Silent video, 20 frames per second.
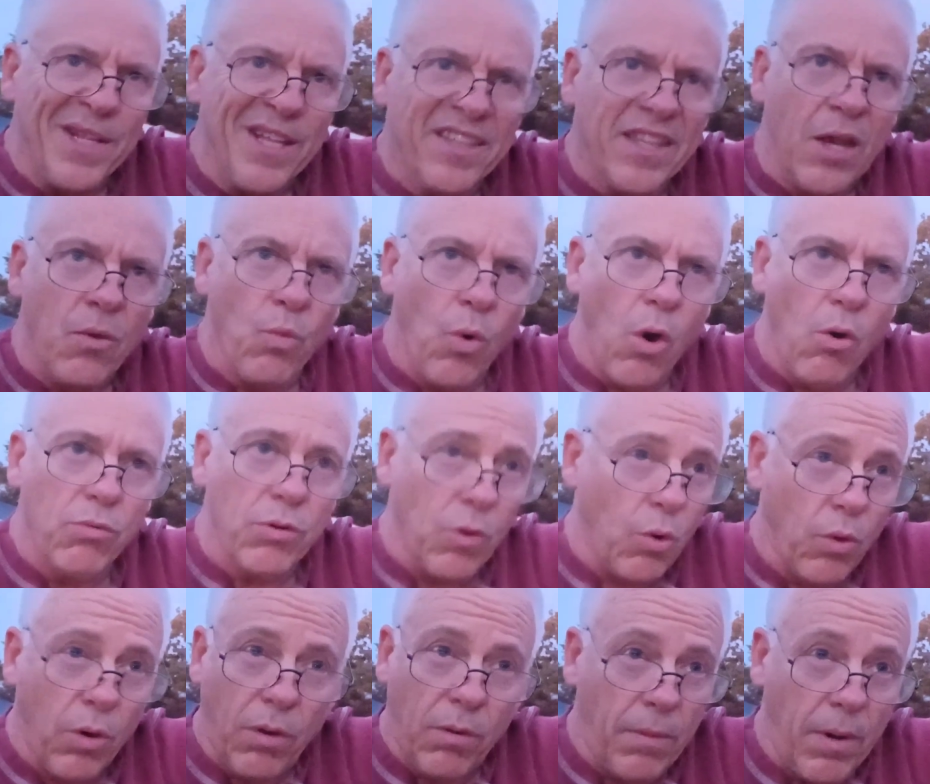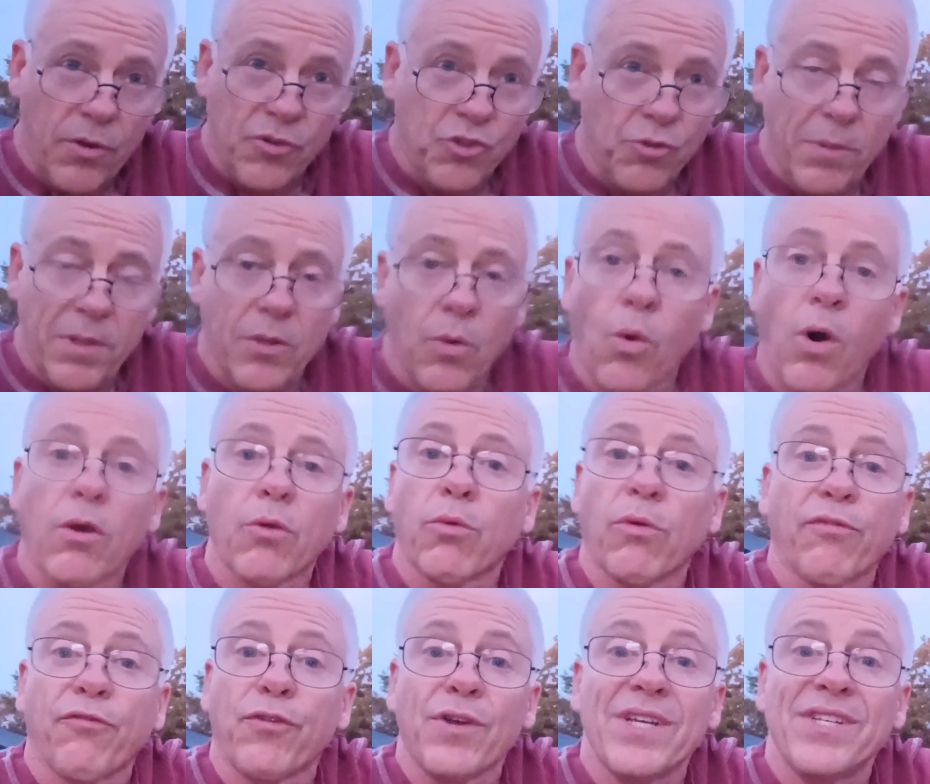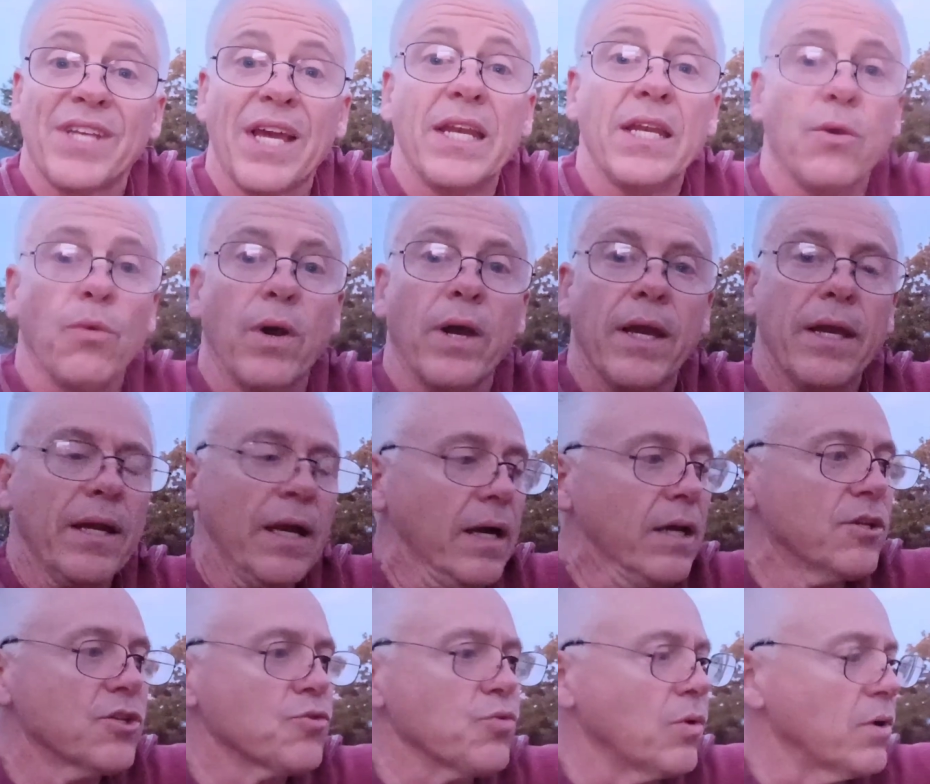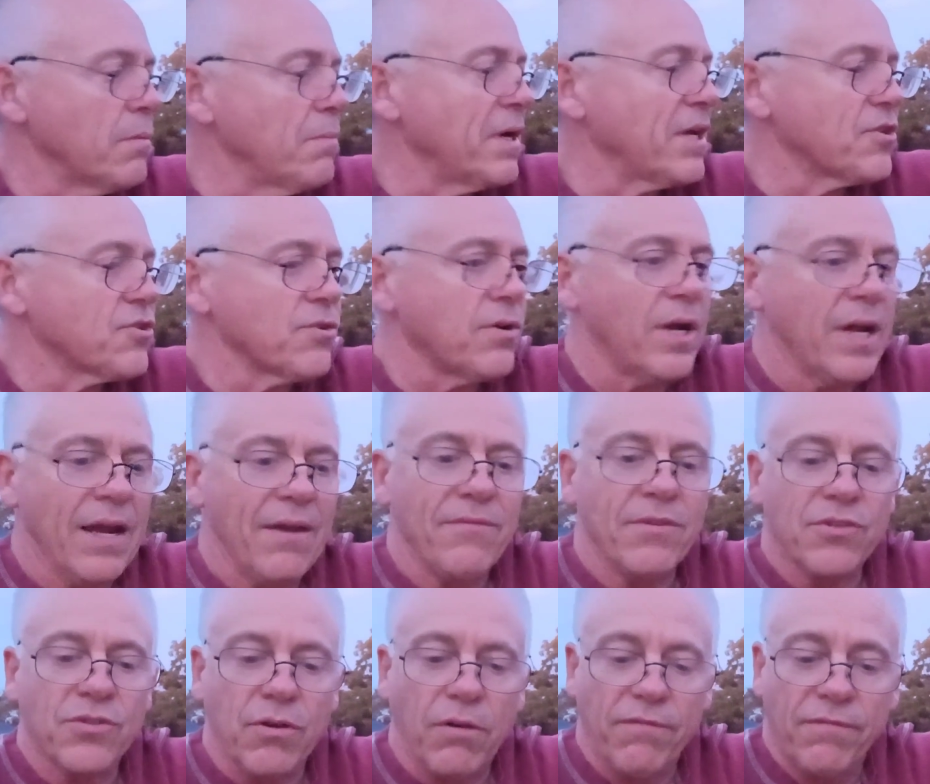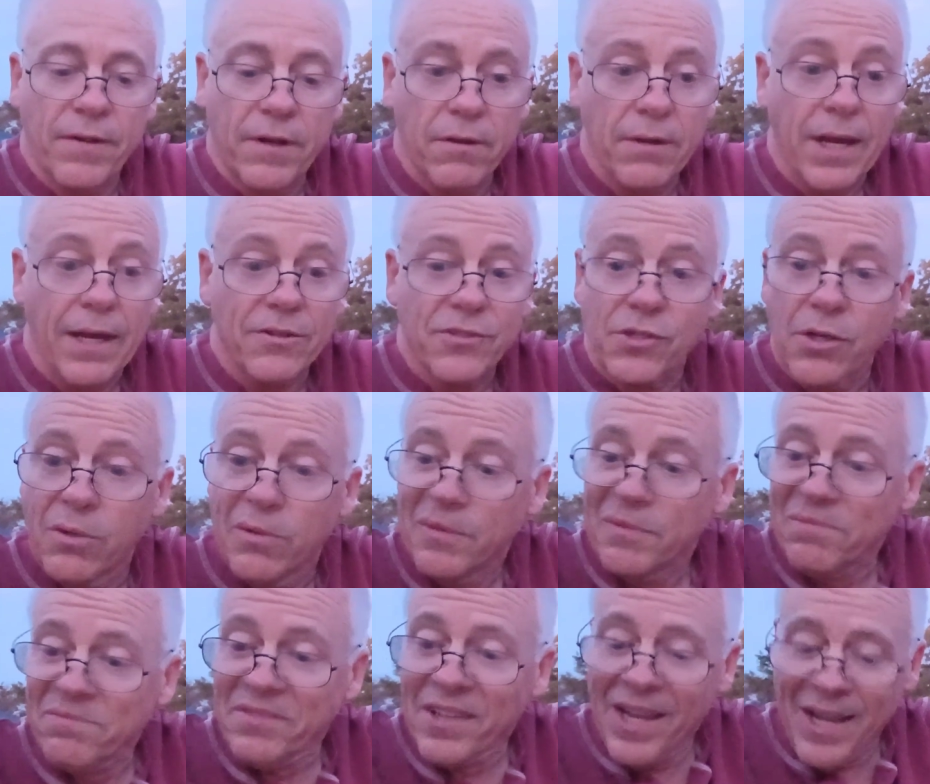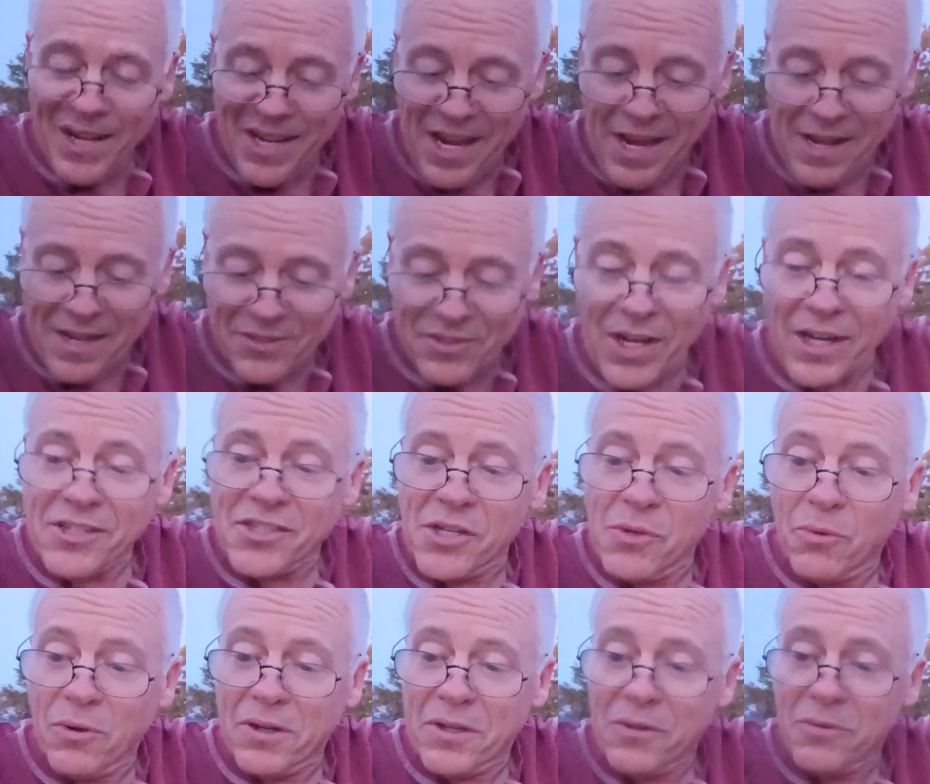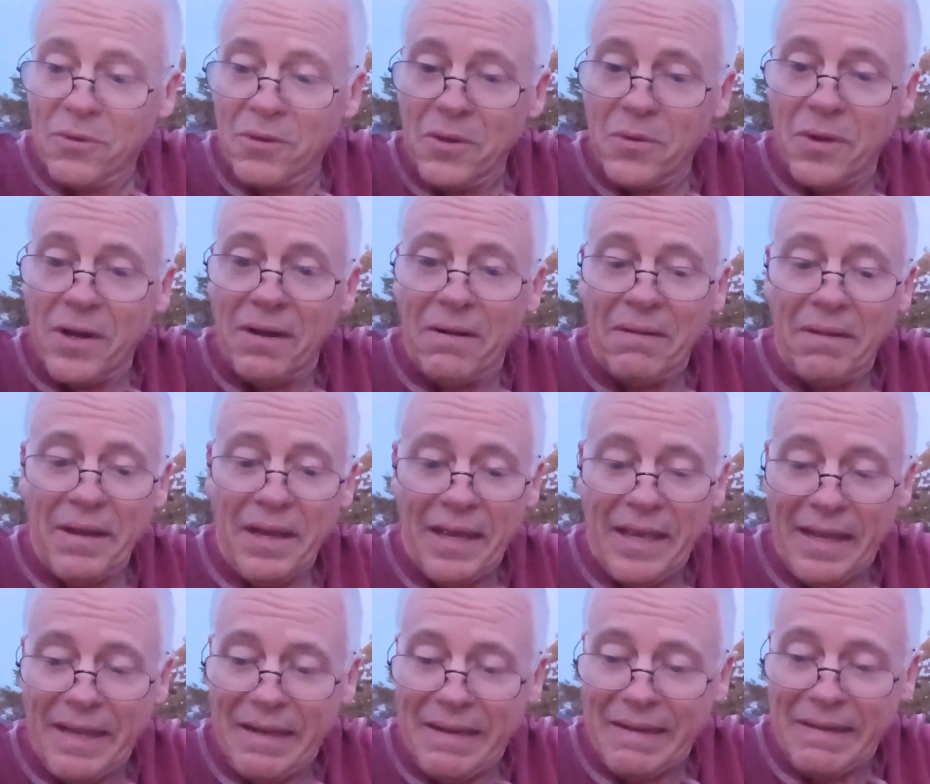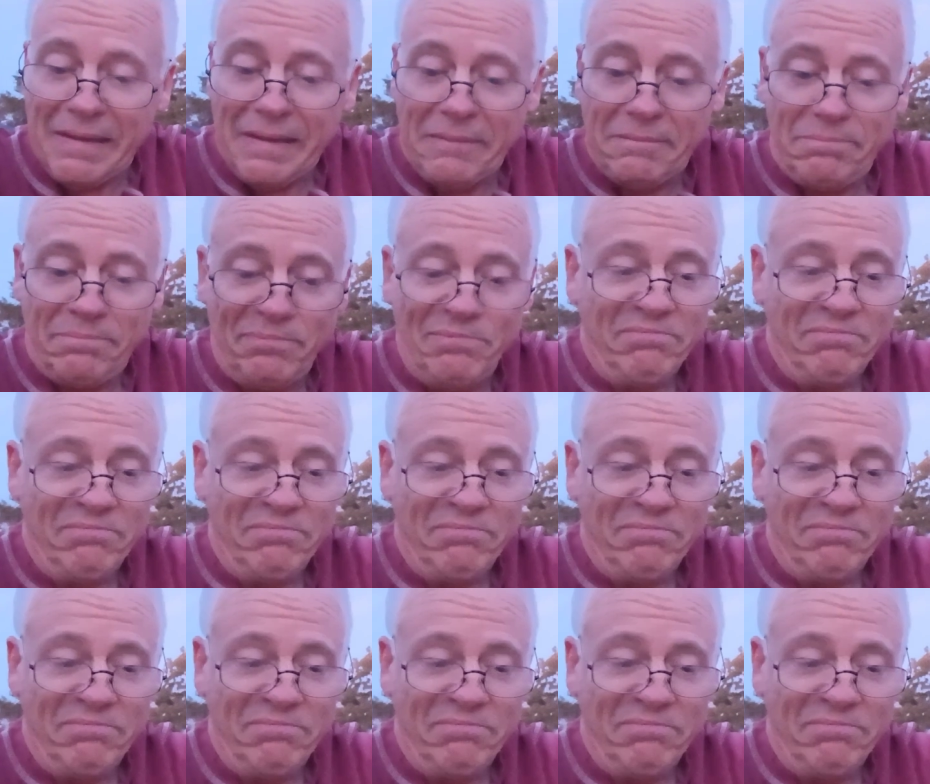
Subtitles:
that they won't, or assuming the water will freeze anyway, I just want to make sure I have this all figured out. So yeah, it's actually working really well. And I'm